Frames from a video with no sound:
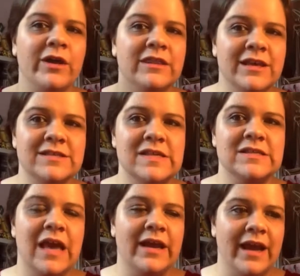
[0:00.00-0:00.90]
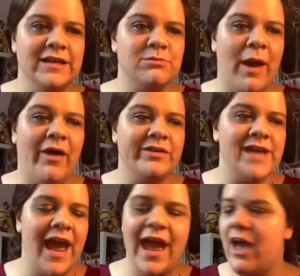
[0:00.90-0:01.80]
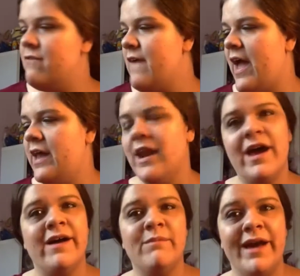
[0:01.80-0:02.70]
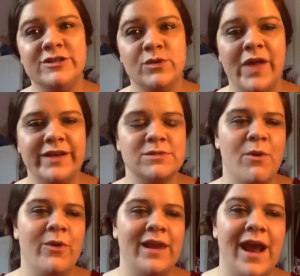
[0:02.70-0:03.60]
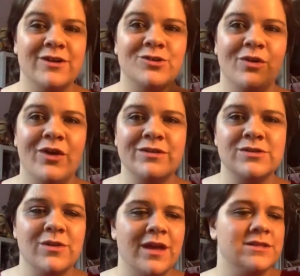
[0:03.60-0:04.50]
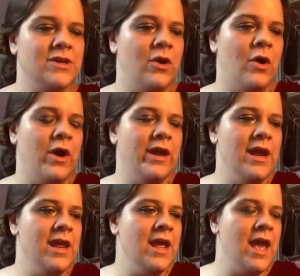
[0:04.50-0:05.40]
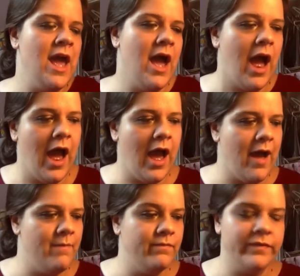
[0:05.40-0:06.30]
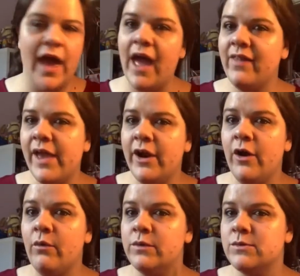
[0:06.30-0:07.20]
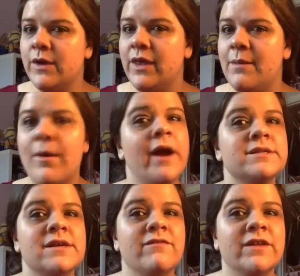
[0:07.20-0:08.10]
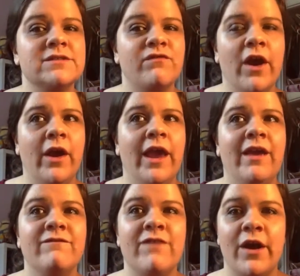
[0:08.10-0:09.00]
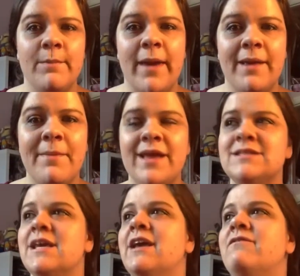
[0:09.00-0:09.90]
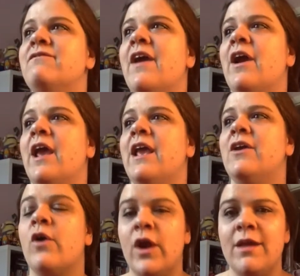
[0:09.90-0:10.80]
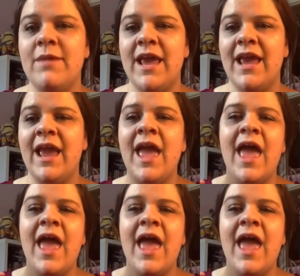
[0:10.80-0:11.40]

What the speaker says: this is a nice palette to have, and I do like smoky natural looks, so that's good. The eyeliner was really impressive. It's very, very pigmented, very creamy,